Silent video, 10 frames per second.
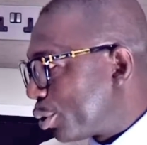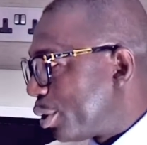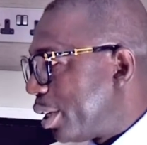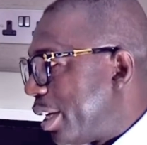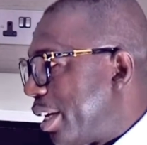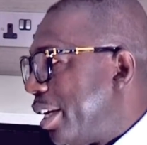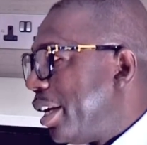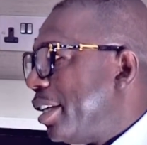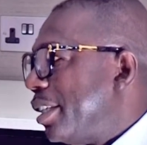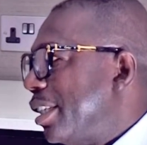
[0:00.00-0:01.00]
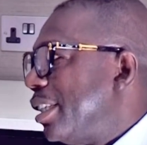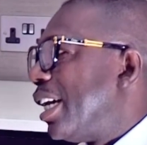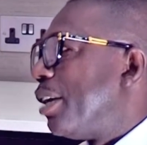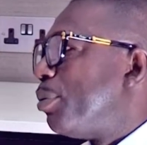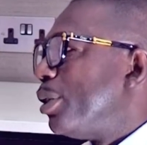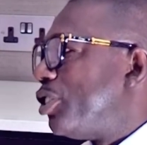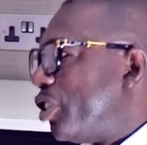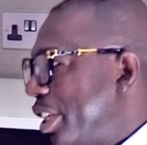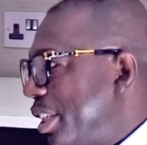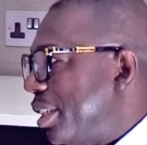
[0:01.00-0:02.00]
force. You hear
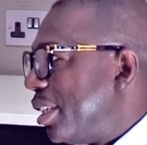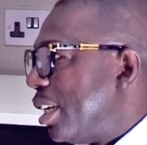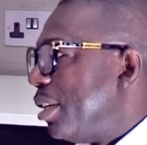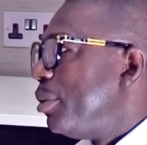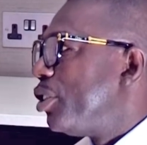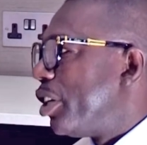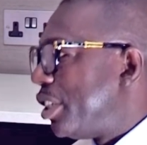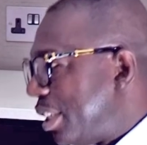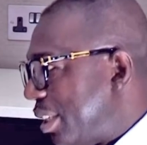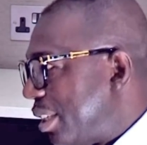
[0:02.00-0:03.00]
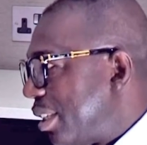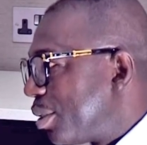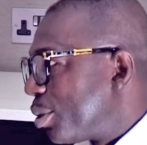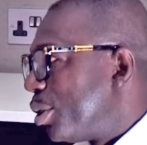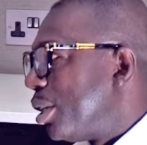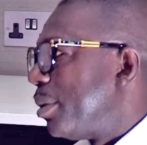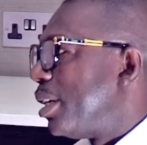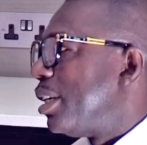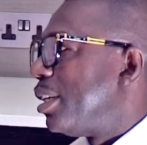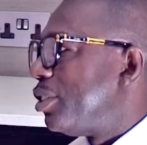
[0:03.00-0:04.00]
put training, immigration. So you
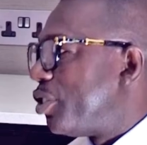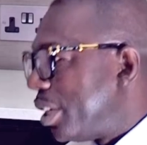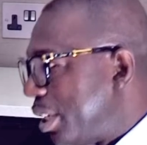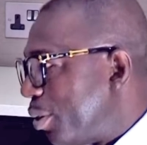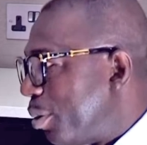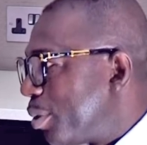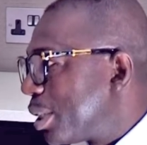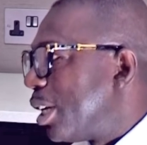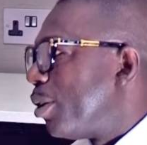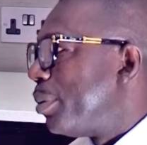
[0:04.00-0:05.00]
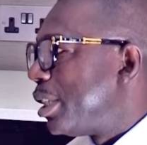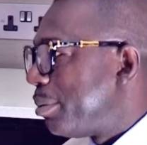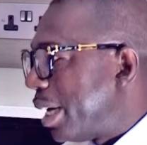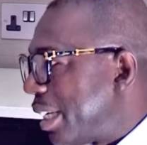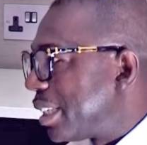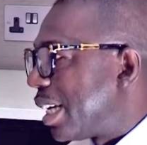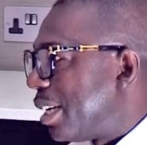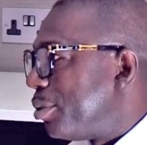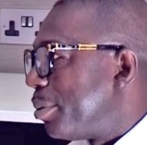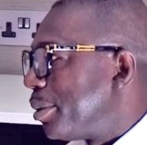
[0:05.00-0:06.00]
may train you say on between my yes
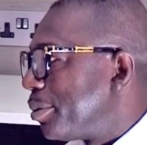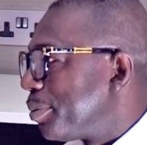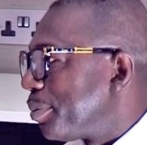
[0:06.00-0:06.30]
and no.